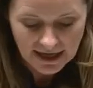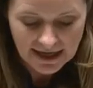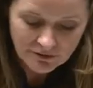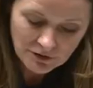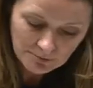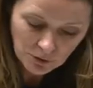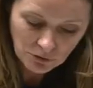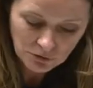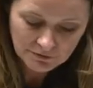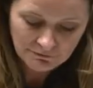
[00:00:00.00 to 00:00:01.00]
In the
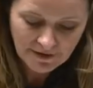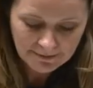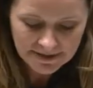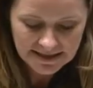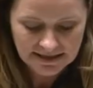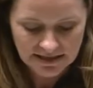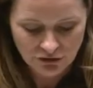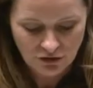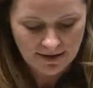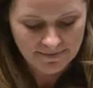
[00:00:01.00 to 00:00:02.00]
report, families
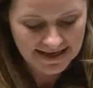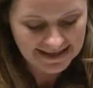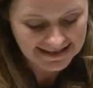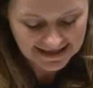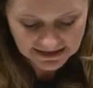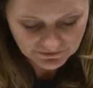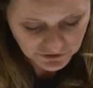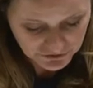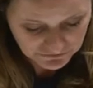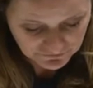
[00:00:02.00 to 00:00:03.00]
describe the excessive
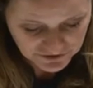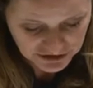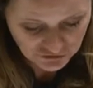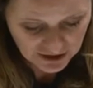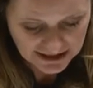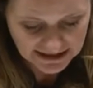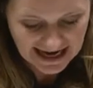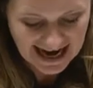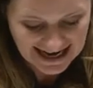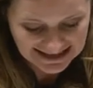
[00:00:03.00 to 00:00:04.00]
use of restraint
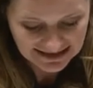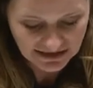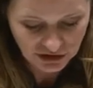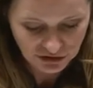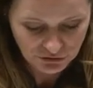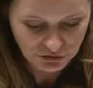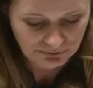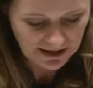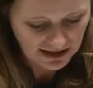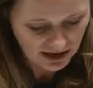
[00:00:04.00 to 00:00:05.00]
and seclusion
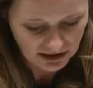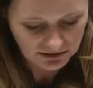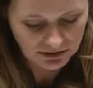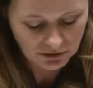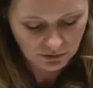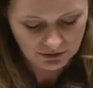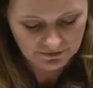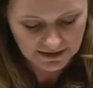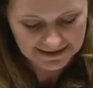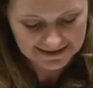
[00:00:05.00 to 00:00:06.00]
by
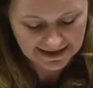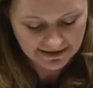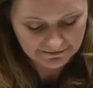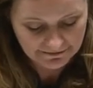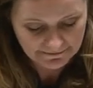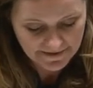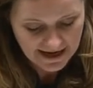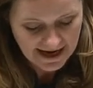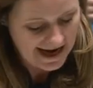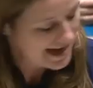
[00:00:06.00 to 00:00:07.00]
unqualified staff.
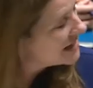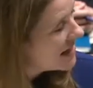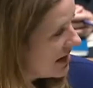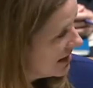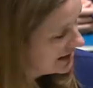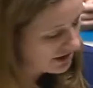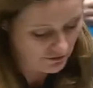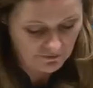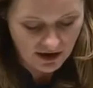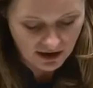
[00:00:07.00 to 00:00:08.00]
Any kind
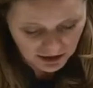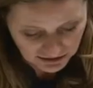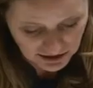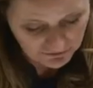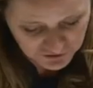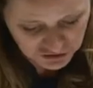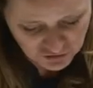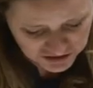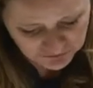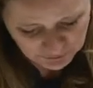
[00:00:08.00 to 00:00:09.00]
of
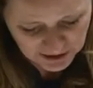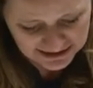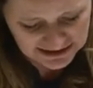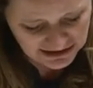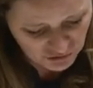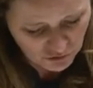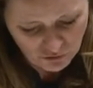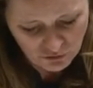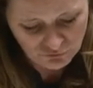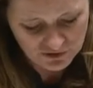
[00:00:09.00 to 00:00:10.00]
restrictive practice
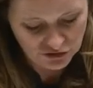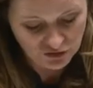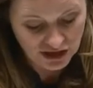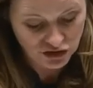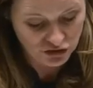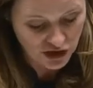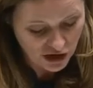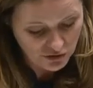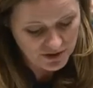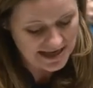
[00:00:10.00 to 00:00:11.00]
or restraint should
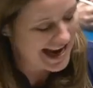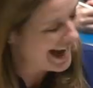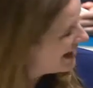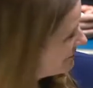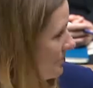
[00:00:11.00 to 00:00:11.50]
only ever